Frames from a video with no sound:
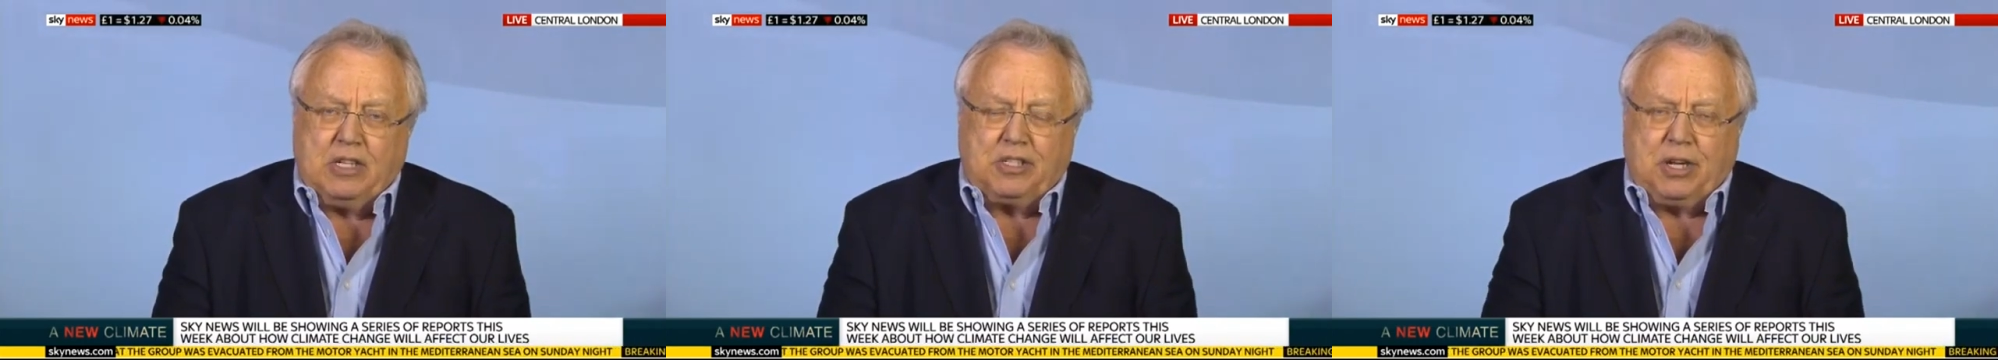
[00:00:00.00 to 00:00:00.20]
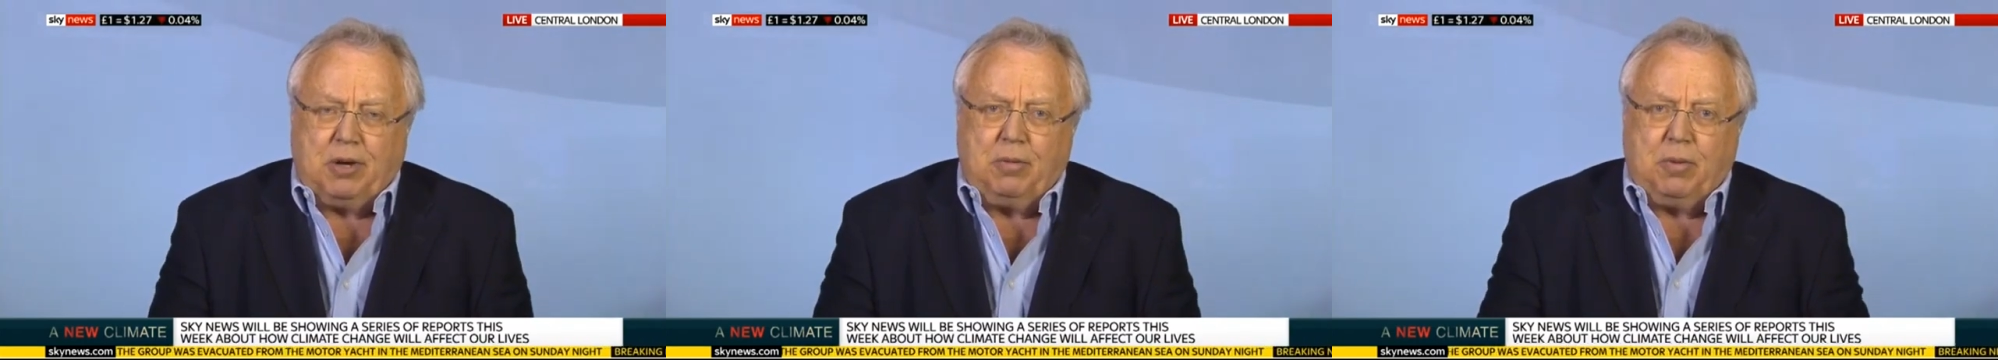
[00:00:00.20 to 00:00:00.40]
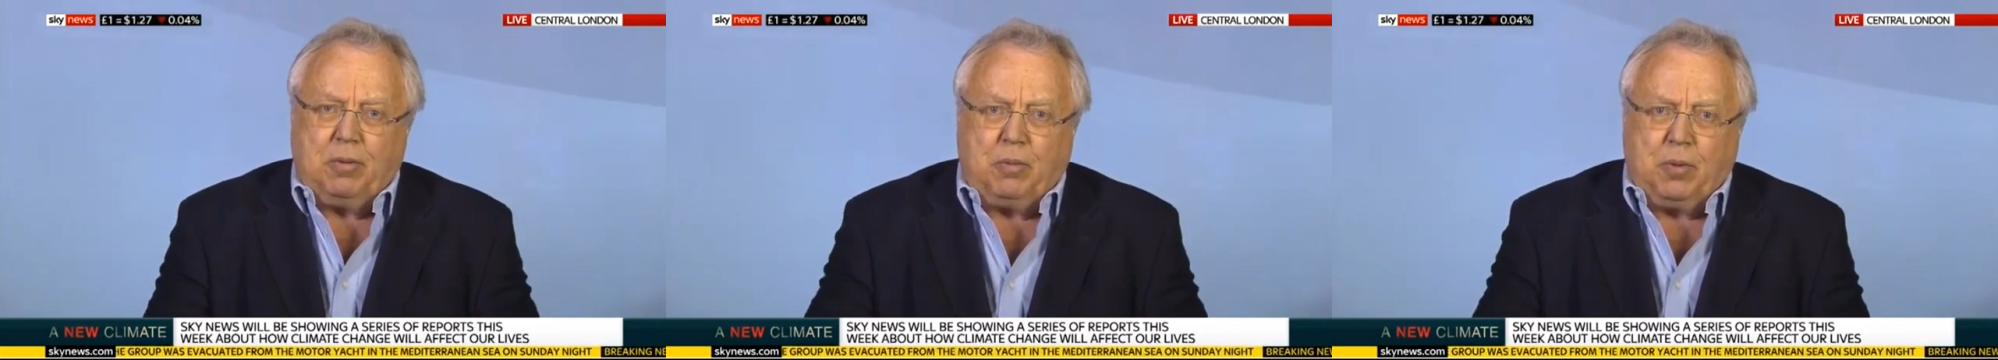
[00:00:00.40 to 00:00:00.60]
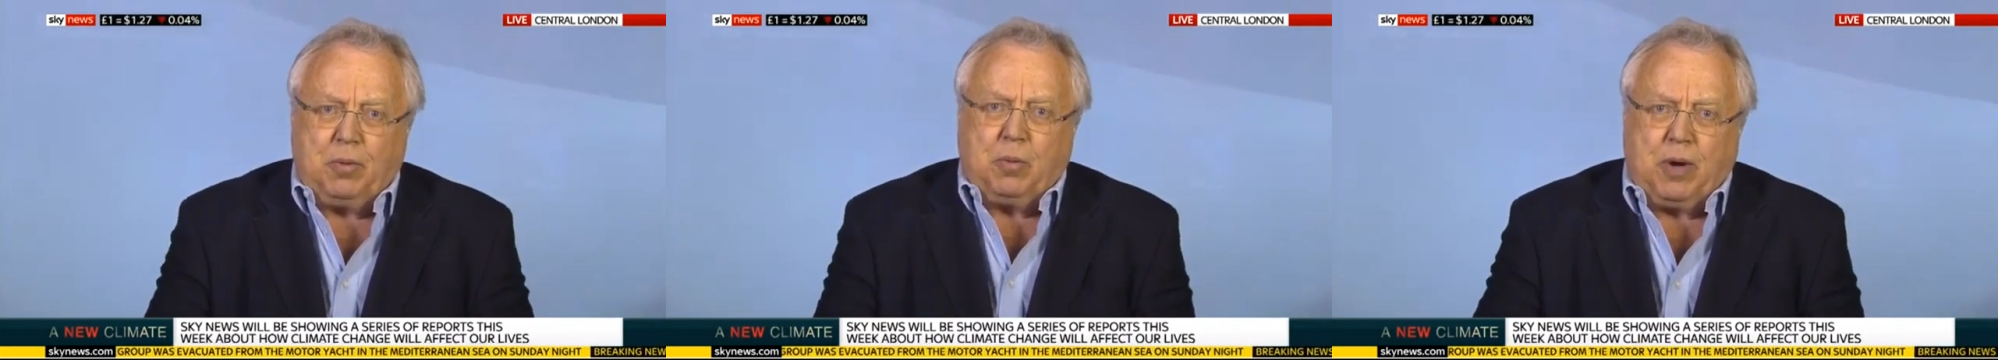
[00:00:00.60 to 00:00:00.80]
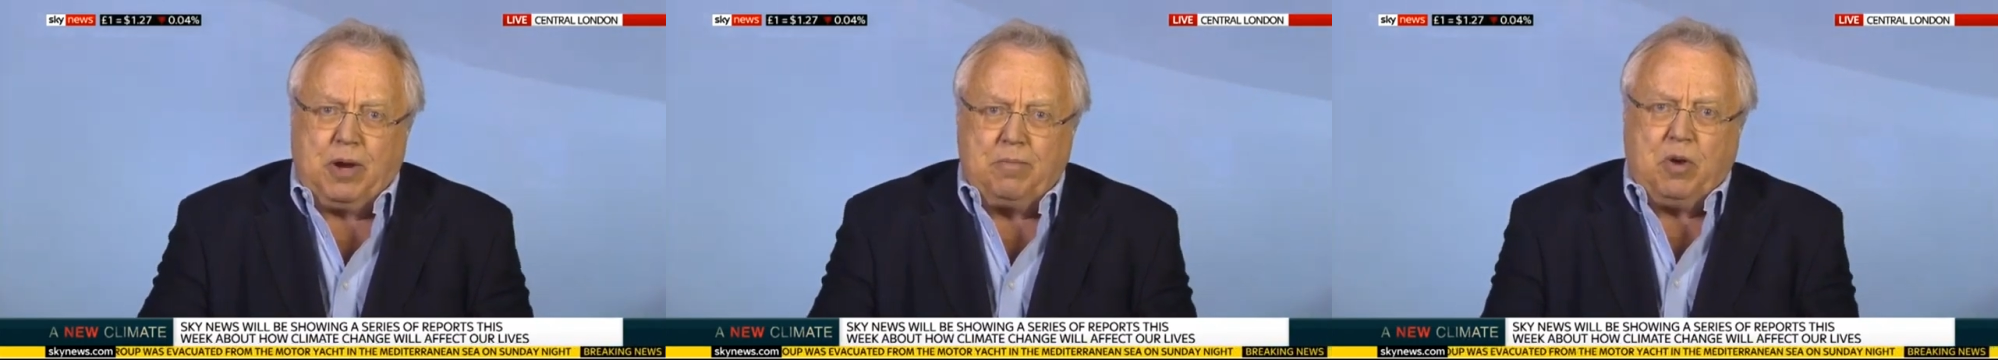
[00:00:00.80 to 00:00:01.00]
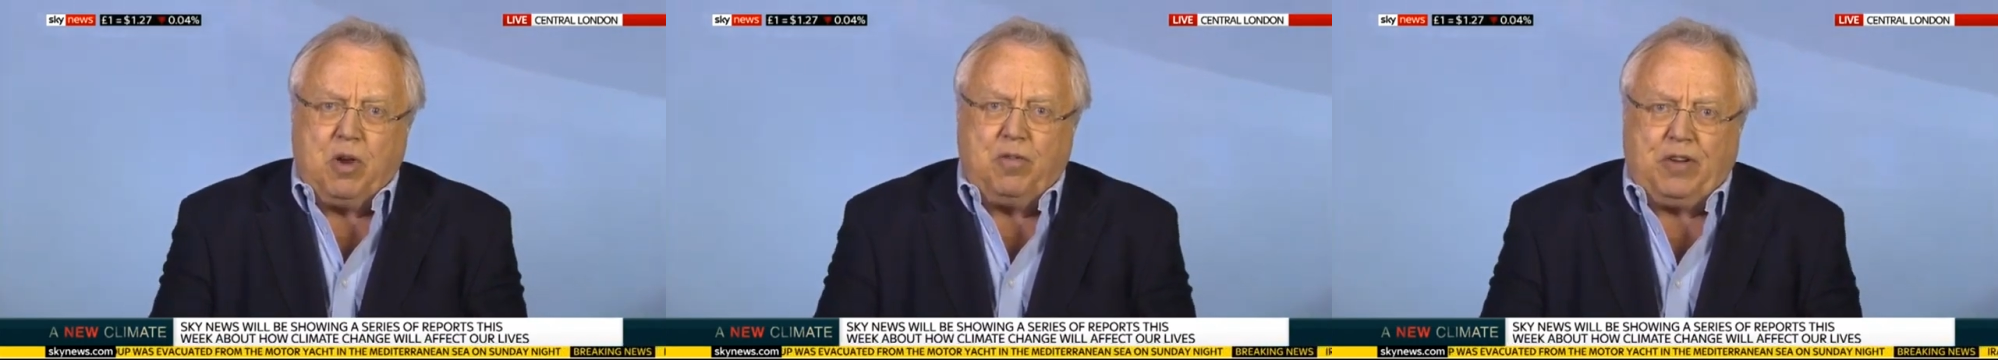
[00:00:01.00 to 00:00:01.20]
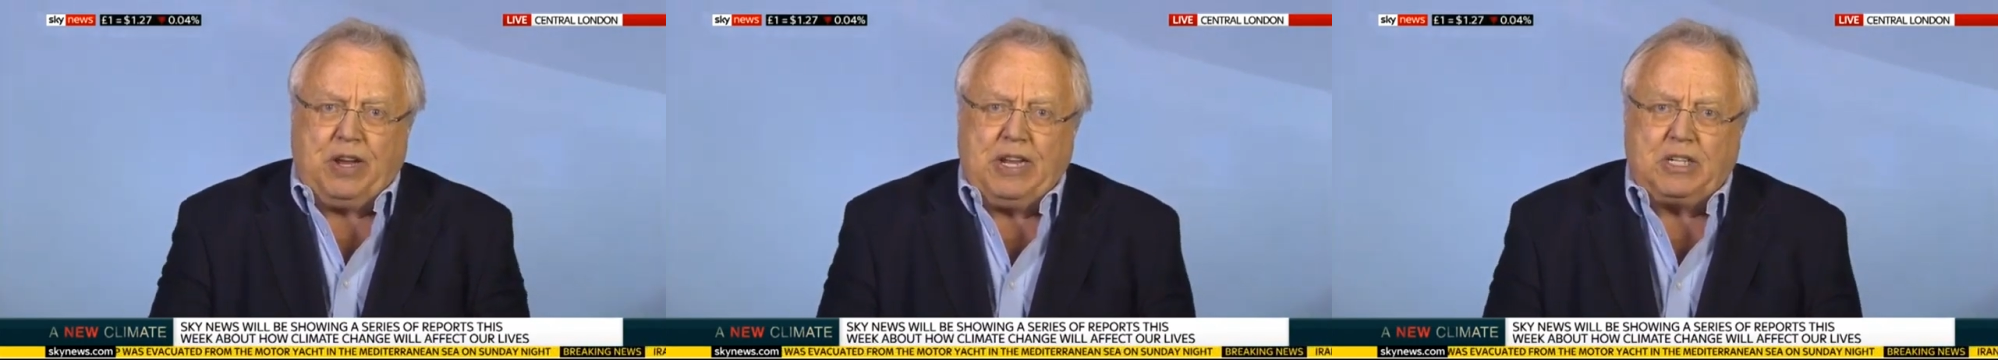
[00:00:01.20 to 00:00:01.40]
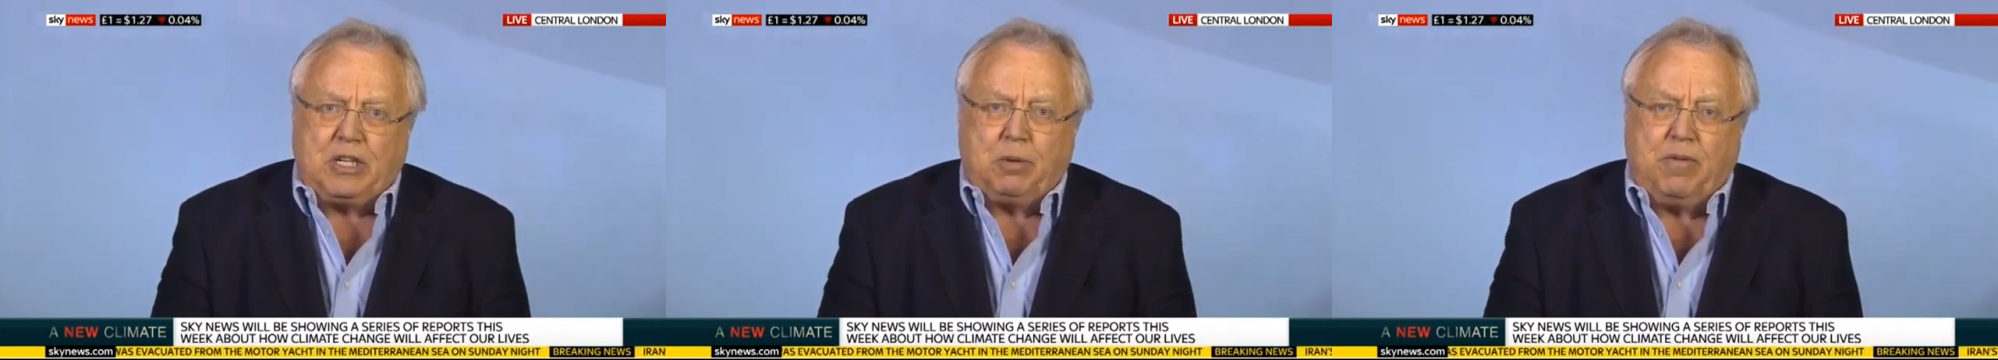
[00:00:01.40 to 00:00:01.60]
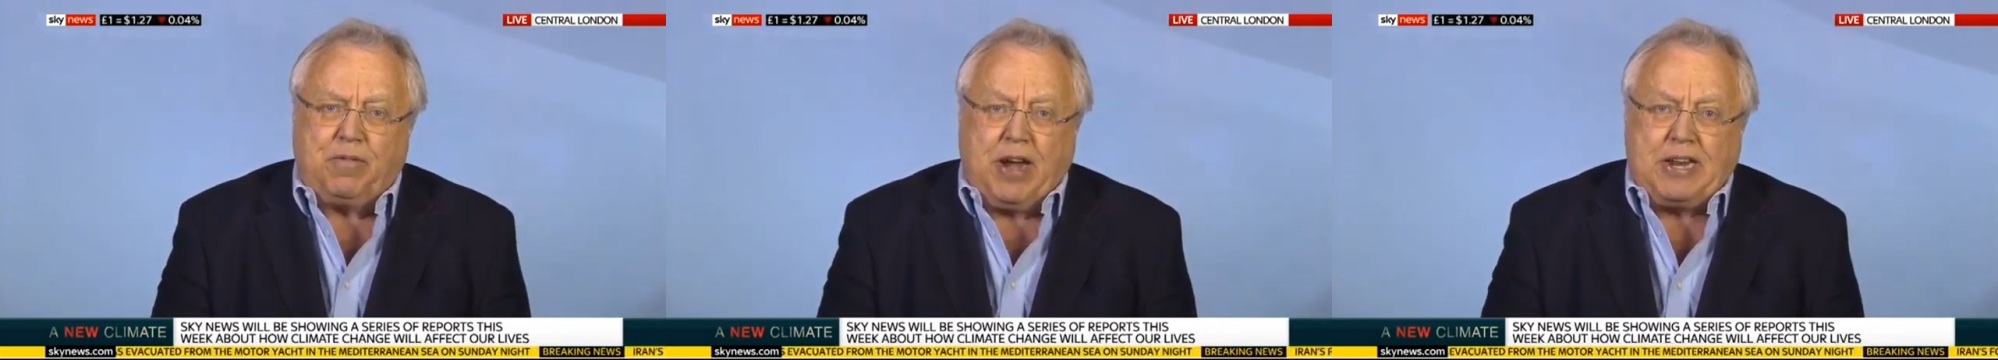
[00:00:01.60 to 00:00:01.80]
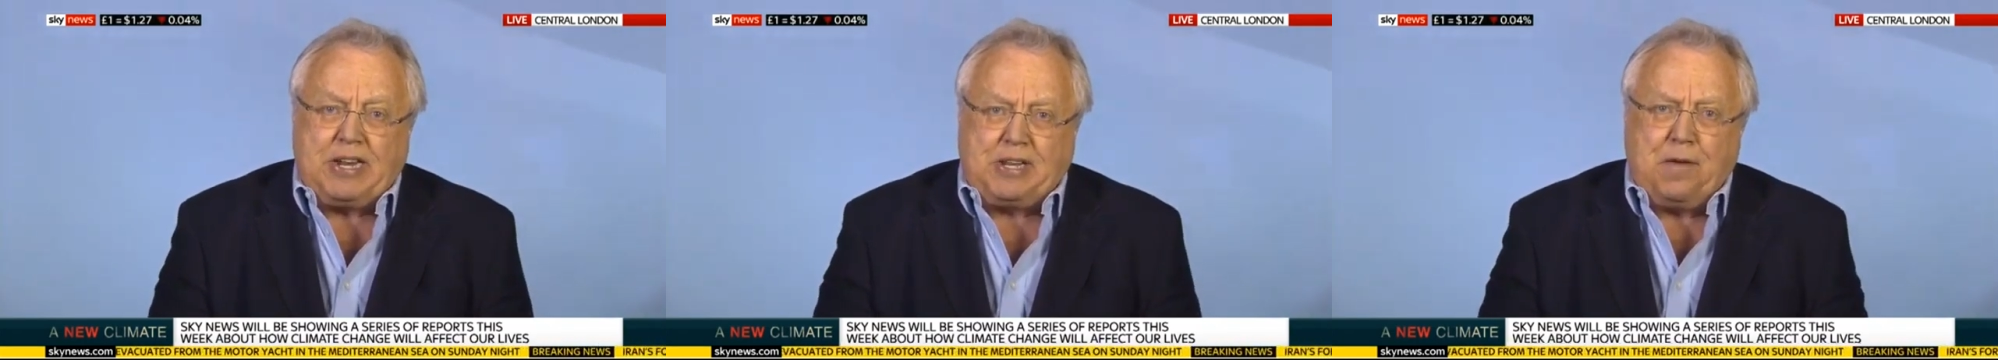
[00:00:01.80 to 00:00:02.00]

So we're moving into a very